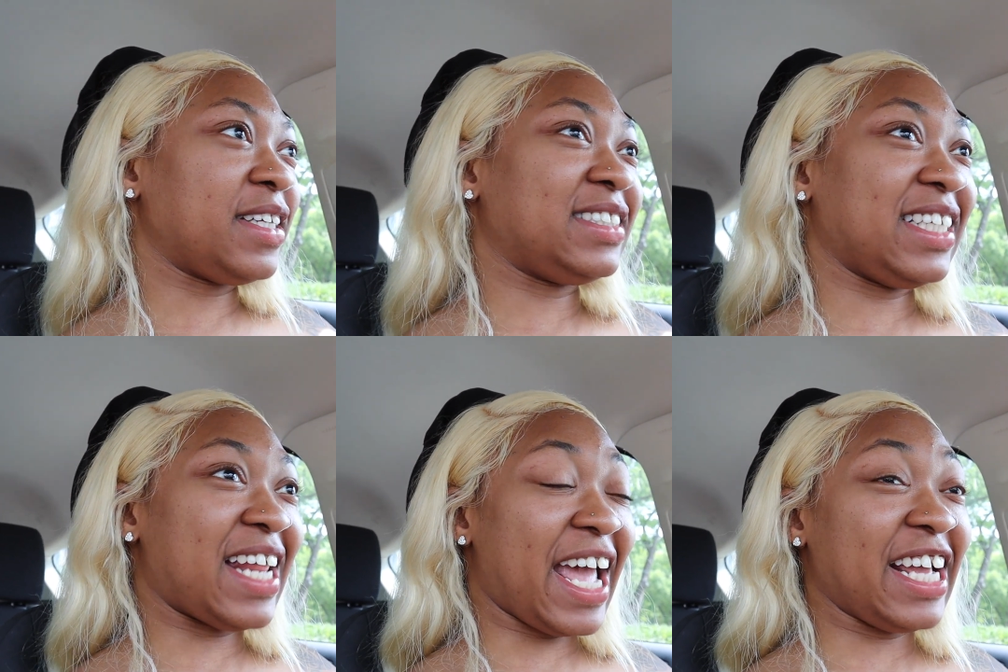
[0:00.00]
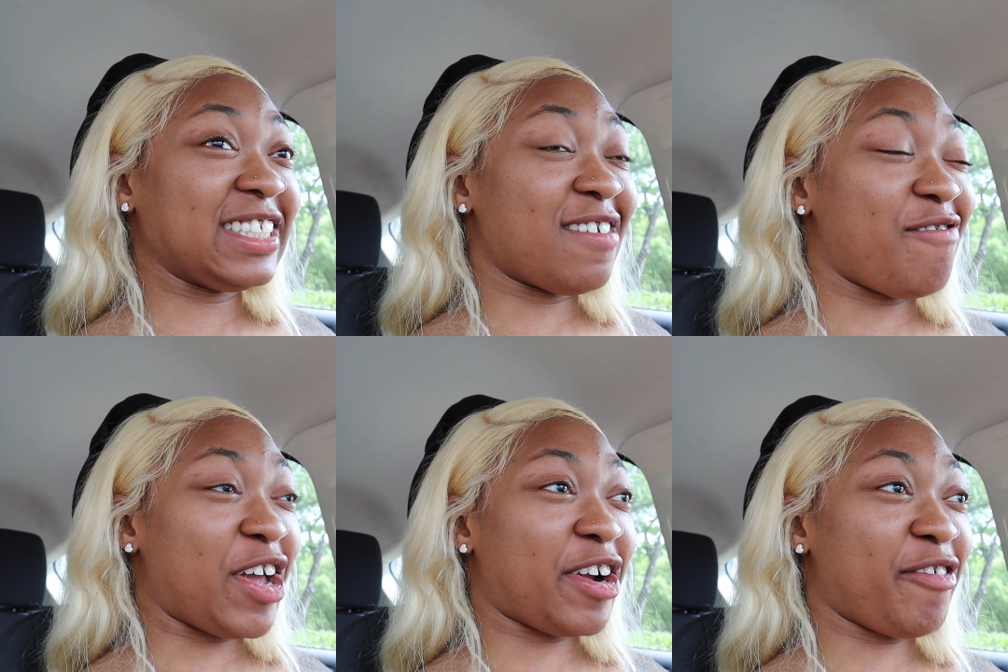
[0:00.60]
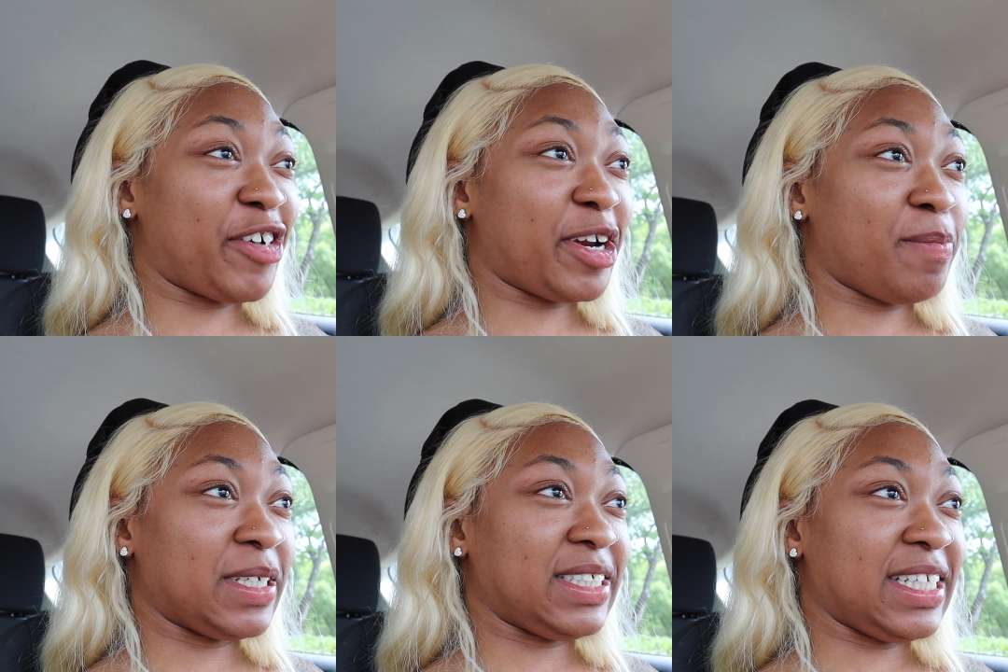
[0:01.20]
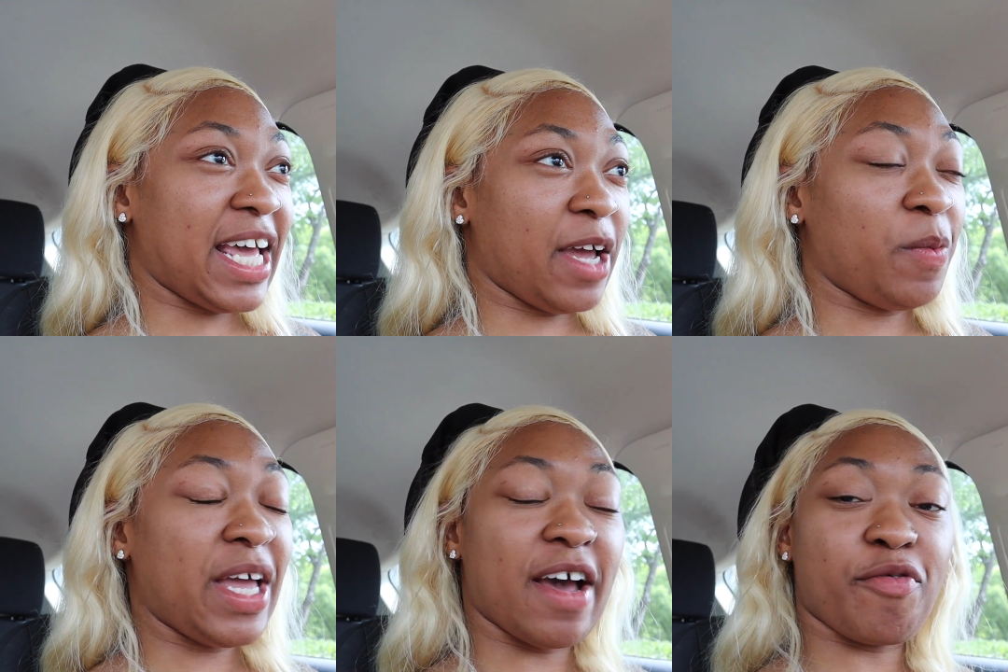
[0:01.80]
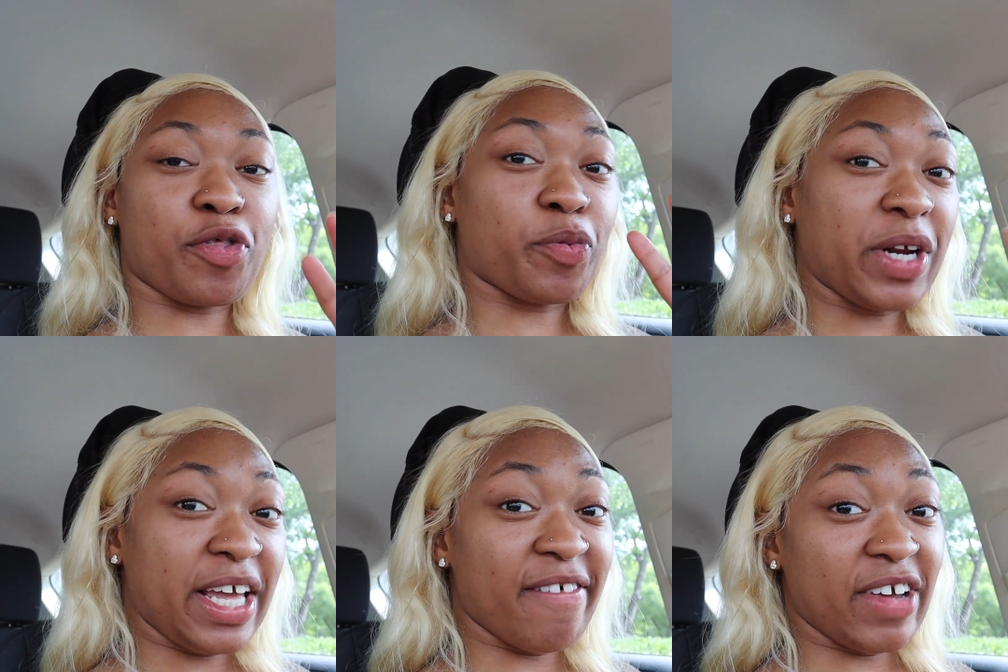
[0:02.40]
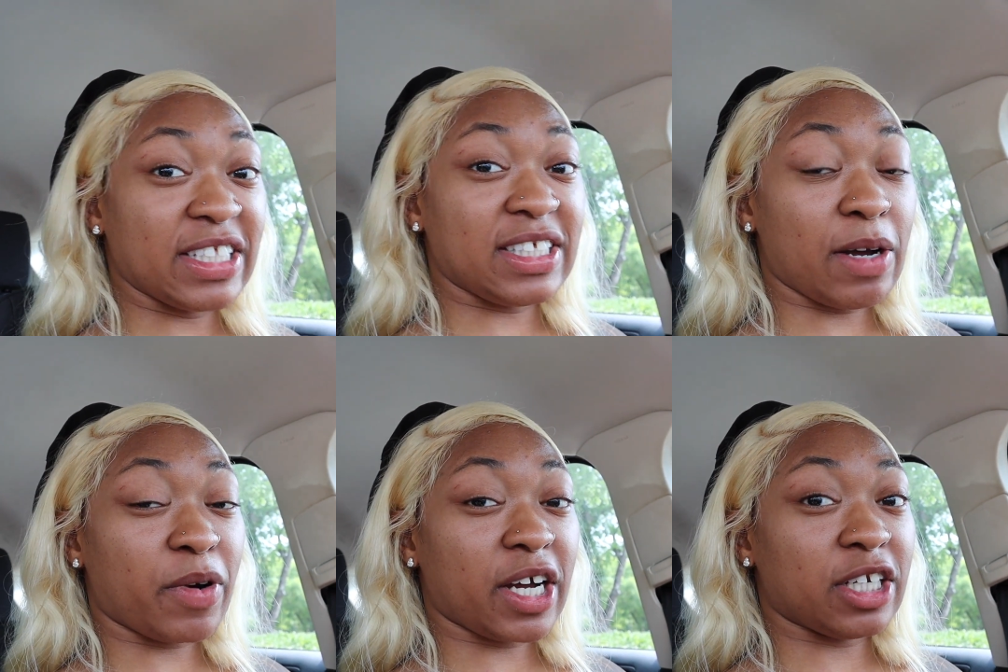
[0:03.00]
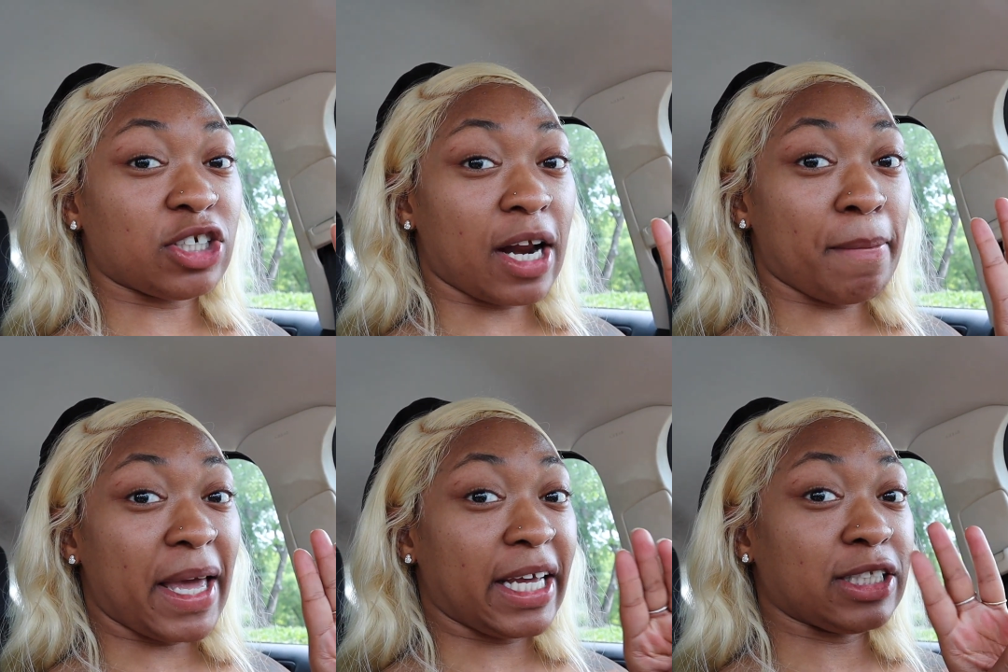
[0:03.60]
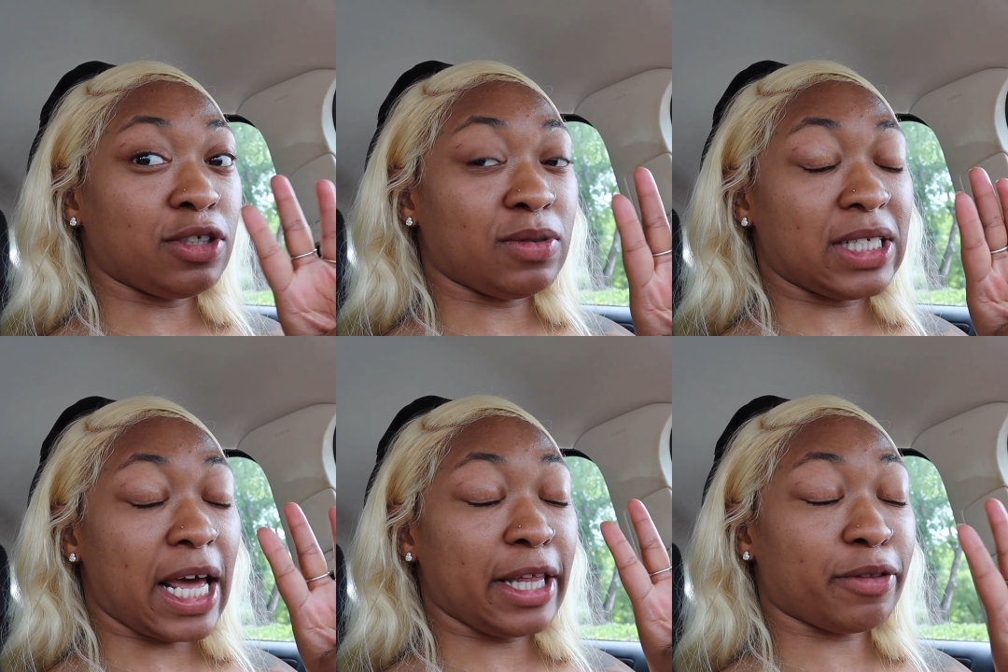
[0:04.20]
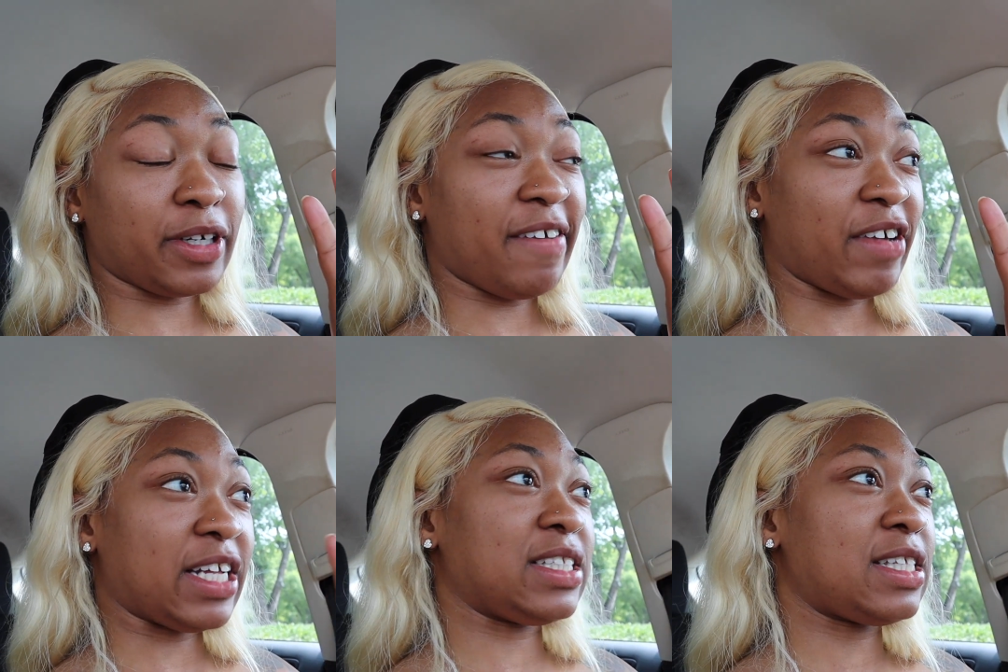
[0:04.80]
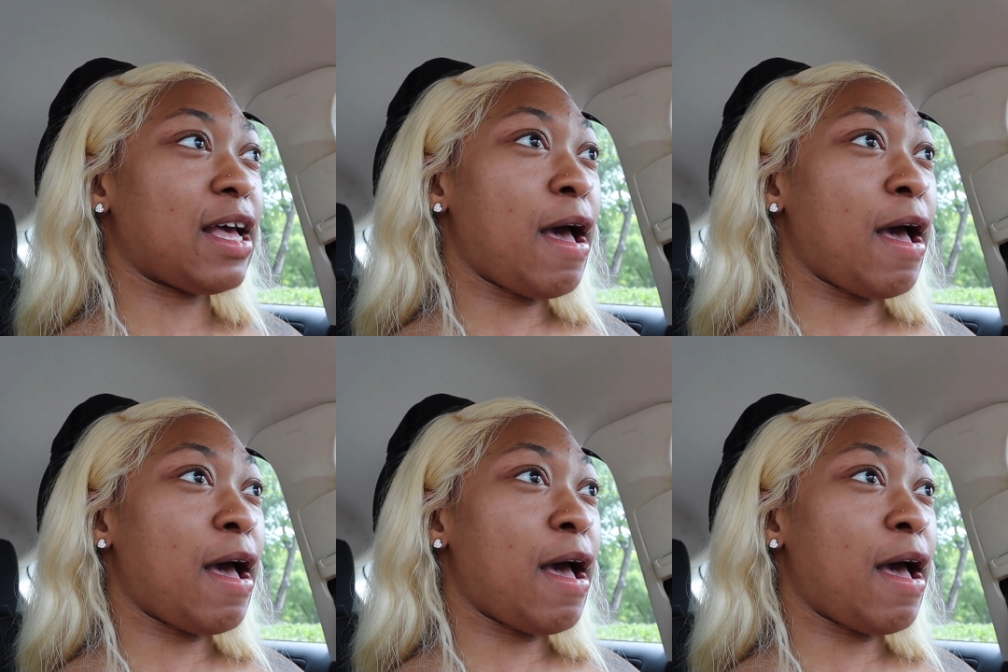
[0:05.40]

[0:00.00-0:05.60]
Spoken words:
Today is a very, very busy day. We have three events that we're going to try to make it to today. Three events.